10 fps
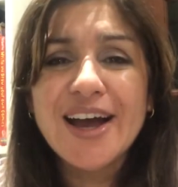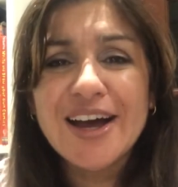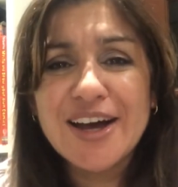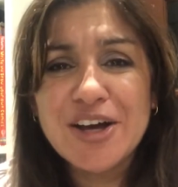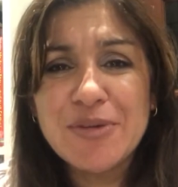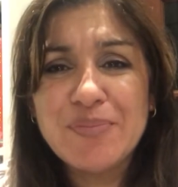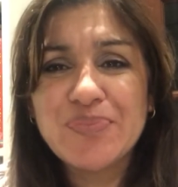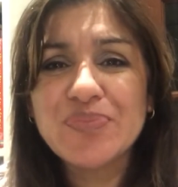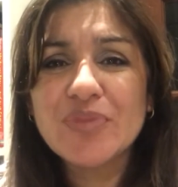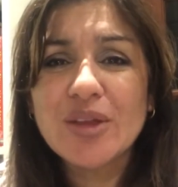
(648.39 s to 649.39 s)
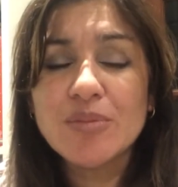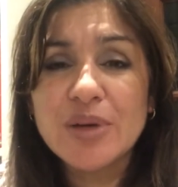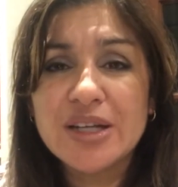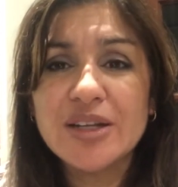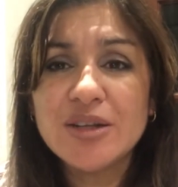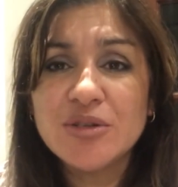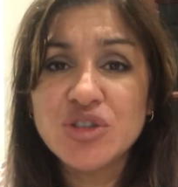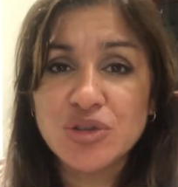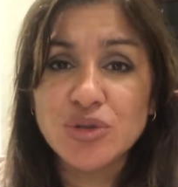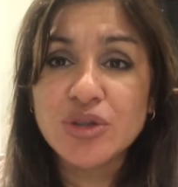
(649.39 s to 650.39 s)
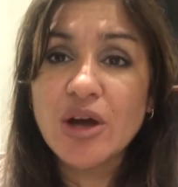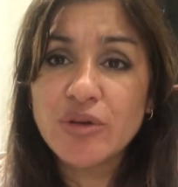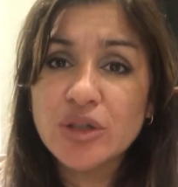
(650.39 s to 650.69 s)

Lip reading: But do go and